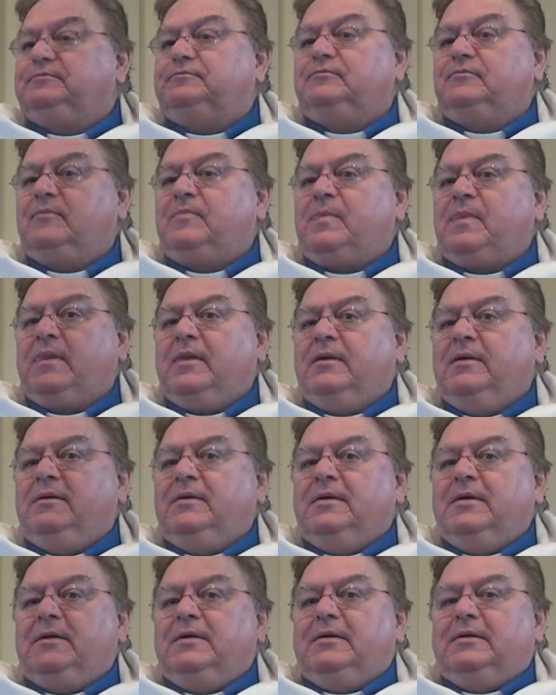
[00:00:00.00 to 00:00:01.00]

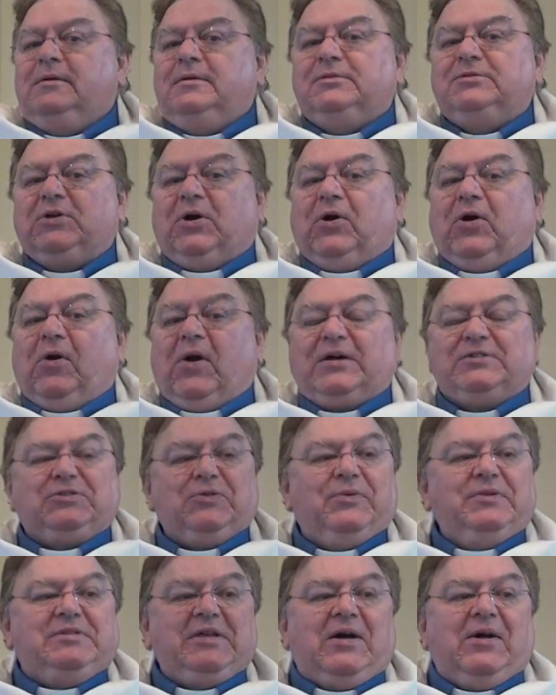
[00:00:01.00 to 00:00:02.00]
So as
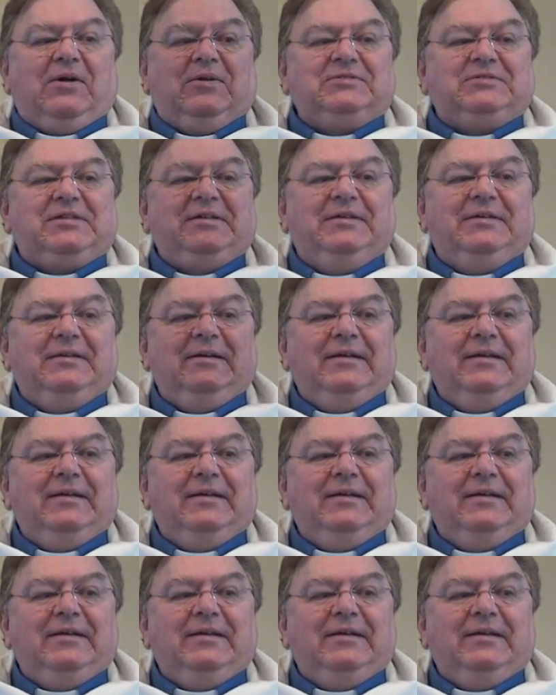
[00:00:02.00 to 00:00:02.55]
a result,